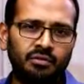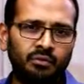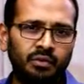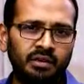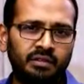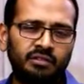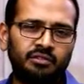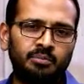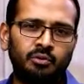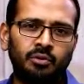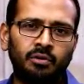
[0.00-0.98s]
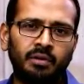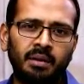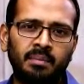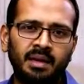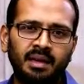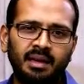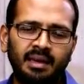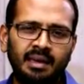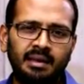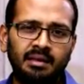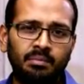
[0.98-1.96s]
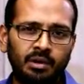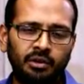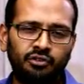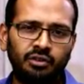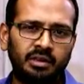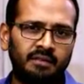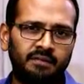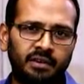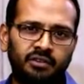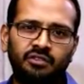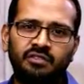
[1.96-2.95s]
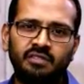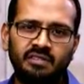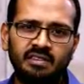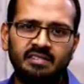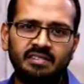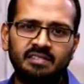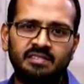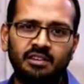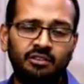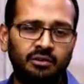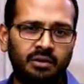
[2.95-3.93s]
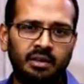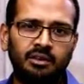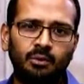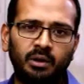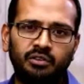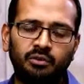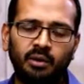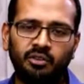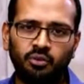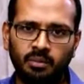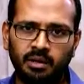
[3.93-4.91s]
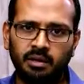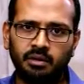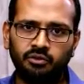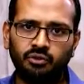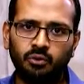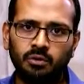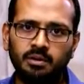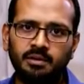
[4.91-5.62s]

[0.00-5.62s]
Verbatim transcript: Research Program in Emerging Infectious Diseases Duke NUS Graduate Medical School.